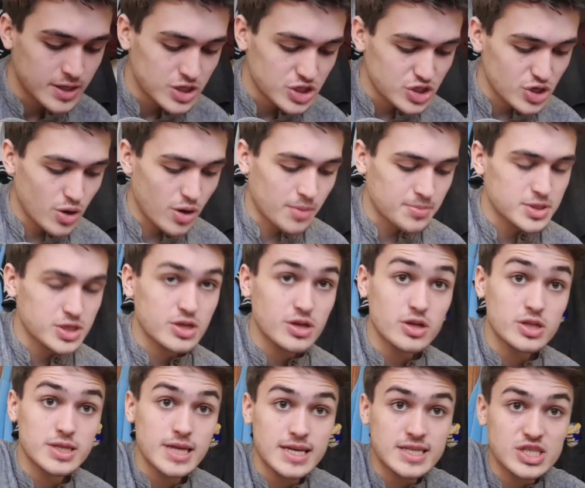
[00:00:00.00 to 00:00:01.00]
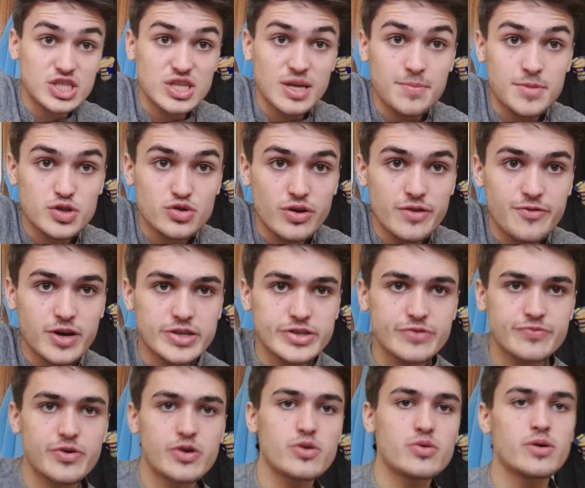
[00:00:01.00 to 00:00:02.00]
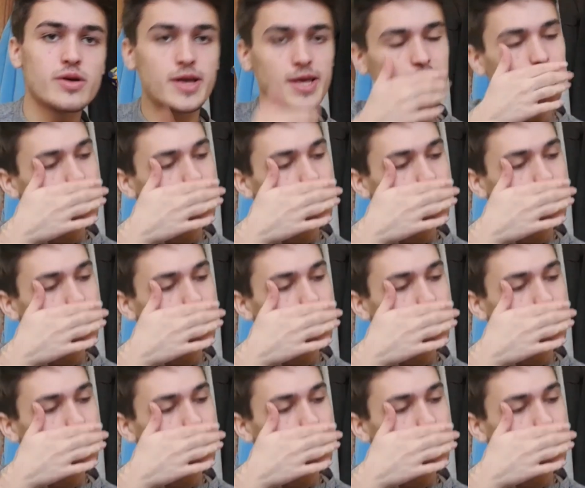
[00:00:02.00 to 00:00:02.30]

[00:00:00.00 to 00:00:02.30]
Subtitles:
So I'm just going to test symmetry first of all.